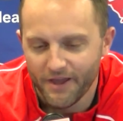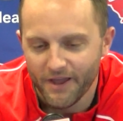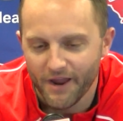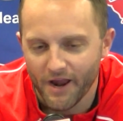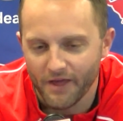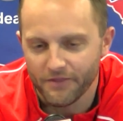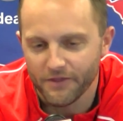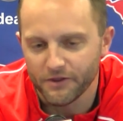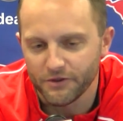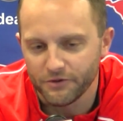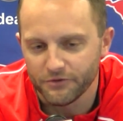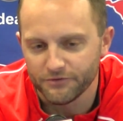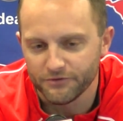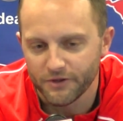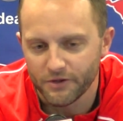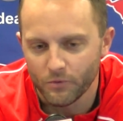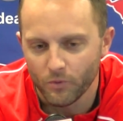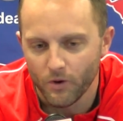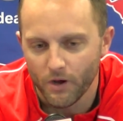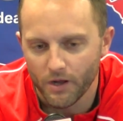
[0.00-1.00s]
And I think you
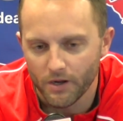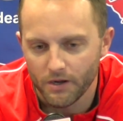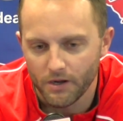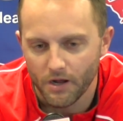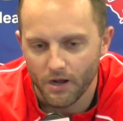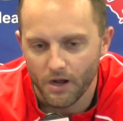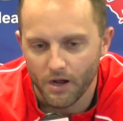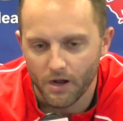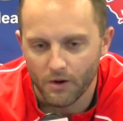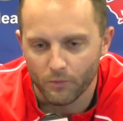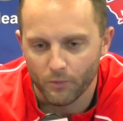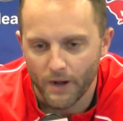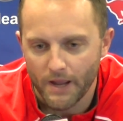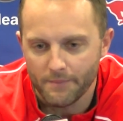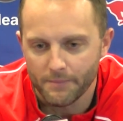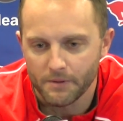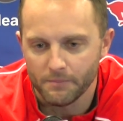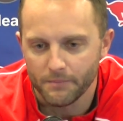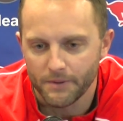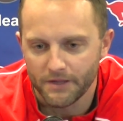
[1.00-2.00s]
see what
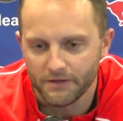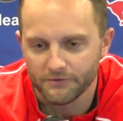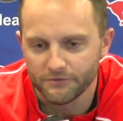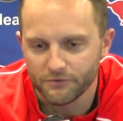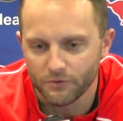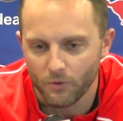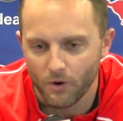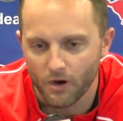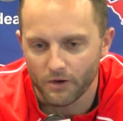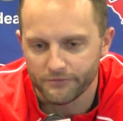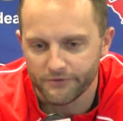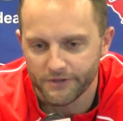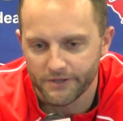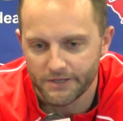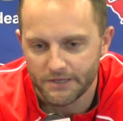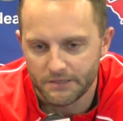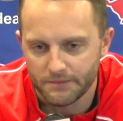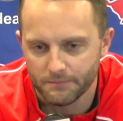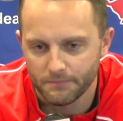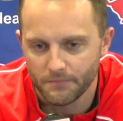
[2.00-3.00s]
Raymond means to our
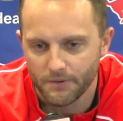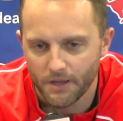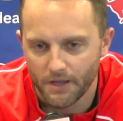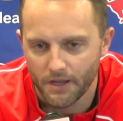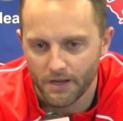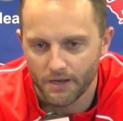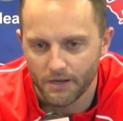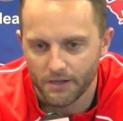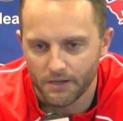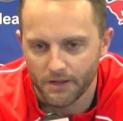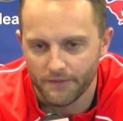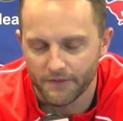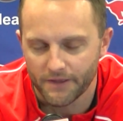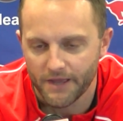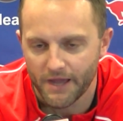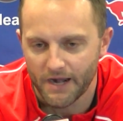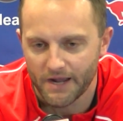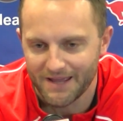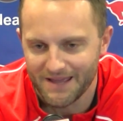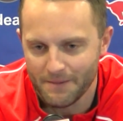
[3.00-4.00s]
team and the
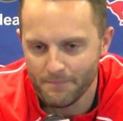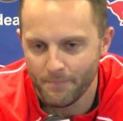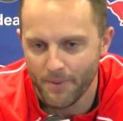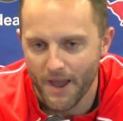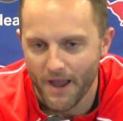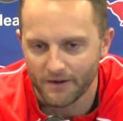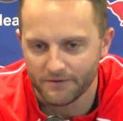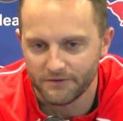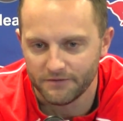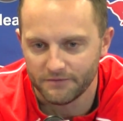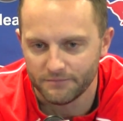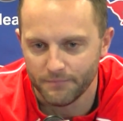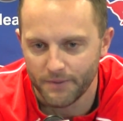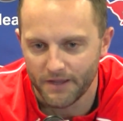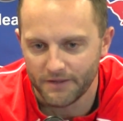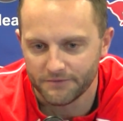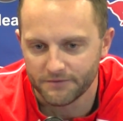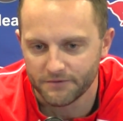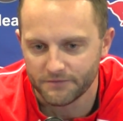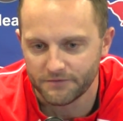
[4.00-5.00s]
kind of impact he's
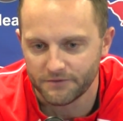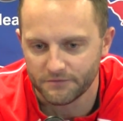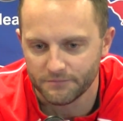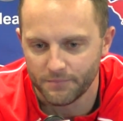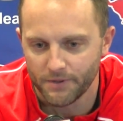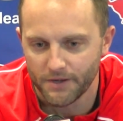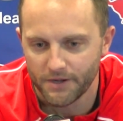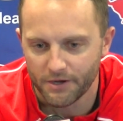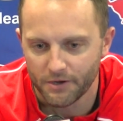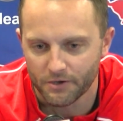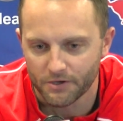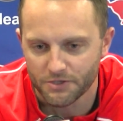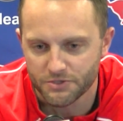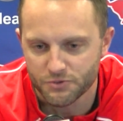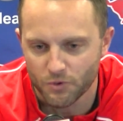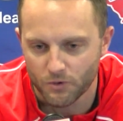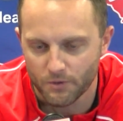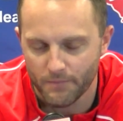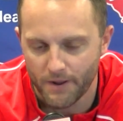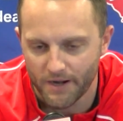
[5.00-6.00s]
made since he's been here in a
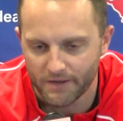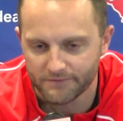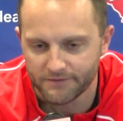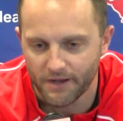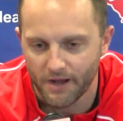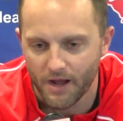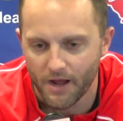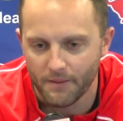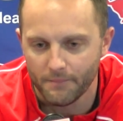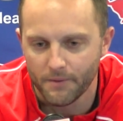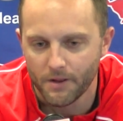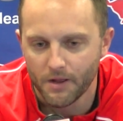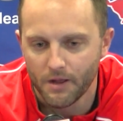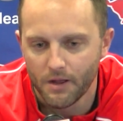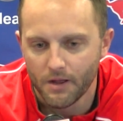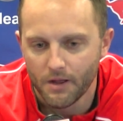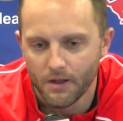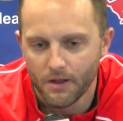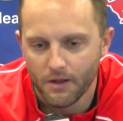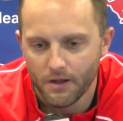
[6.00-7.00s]
short amount of time.
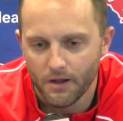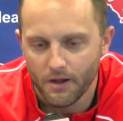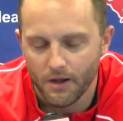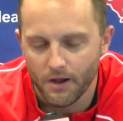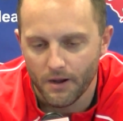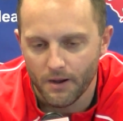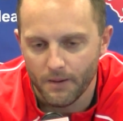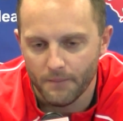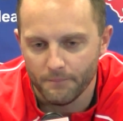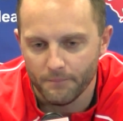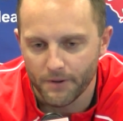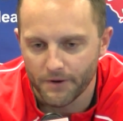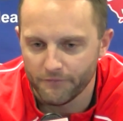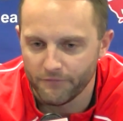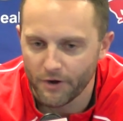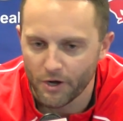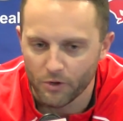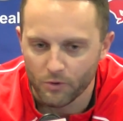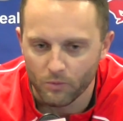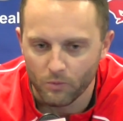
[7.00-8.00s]
But
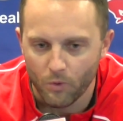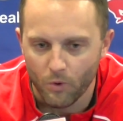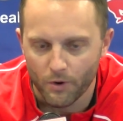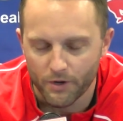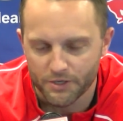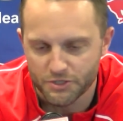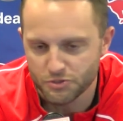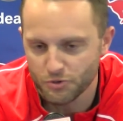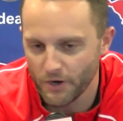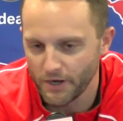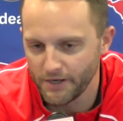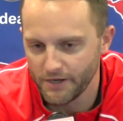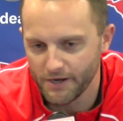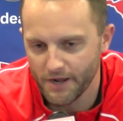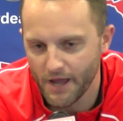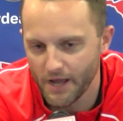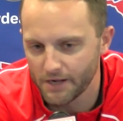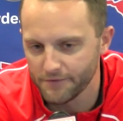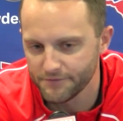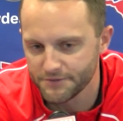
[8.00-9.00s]
very rewarding. Trey did a
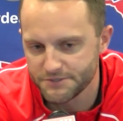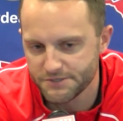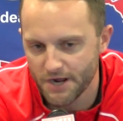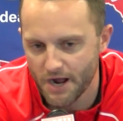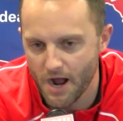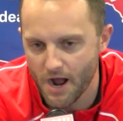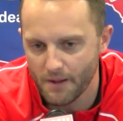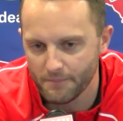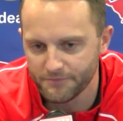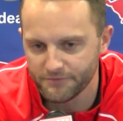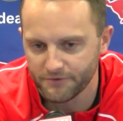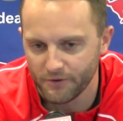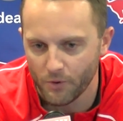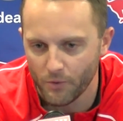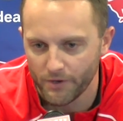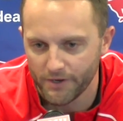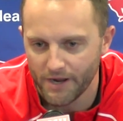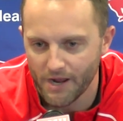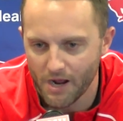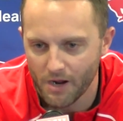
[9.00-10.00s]
heck of a job
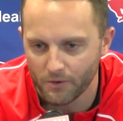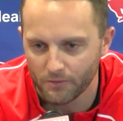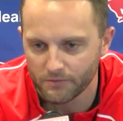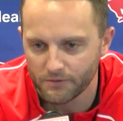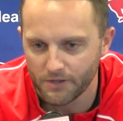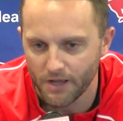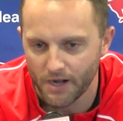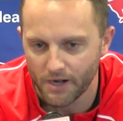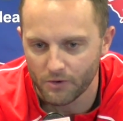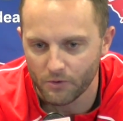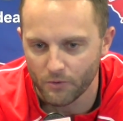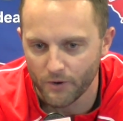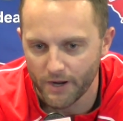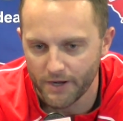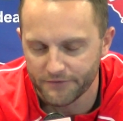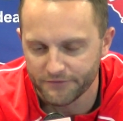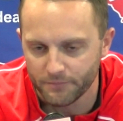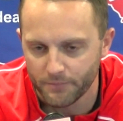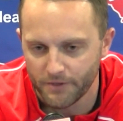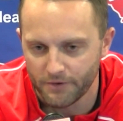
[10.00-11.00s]
slowing down, kind of
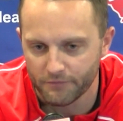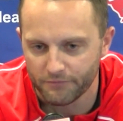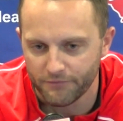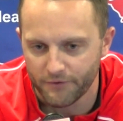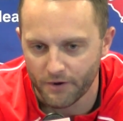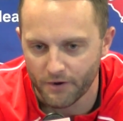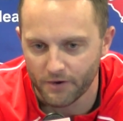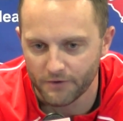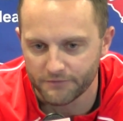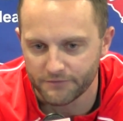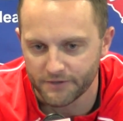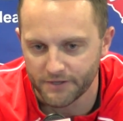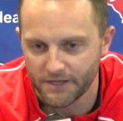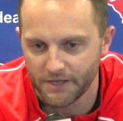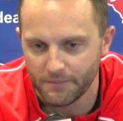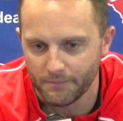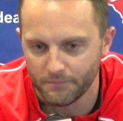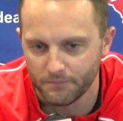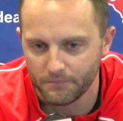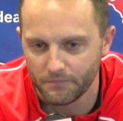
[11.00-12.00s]
creating some interference to
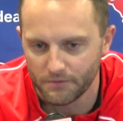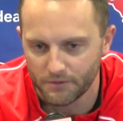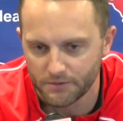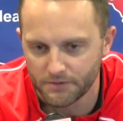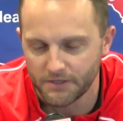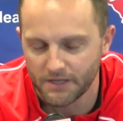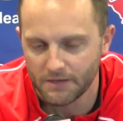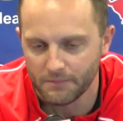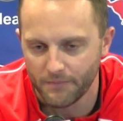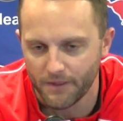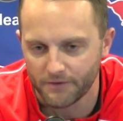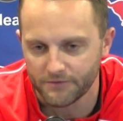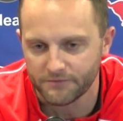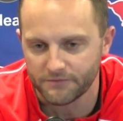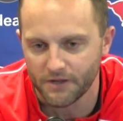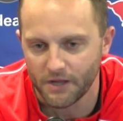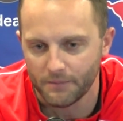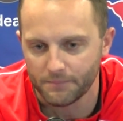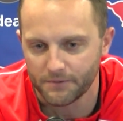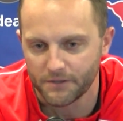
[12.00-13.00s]
get him that
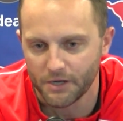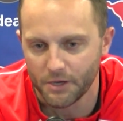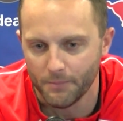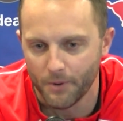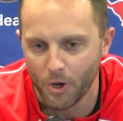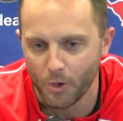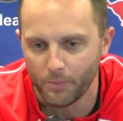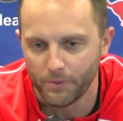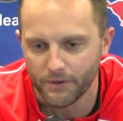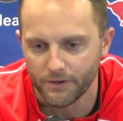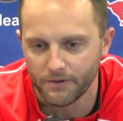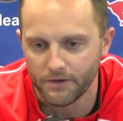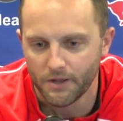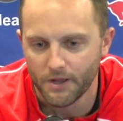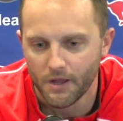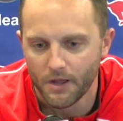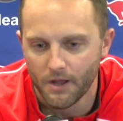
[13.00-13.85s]
step, get him open.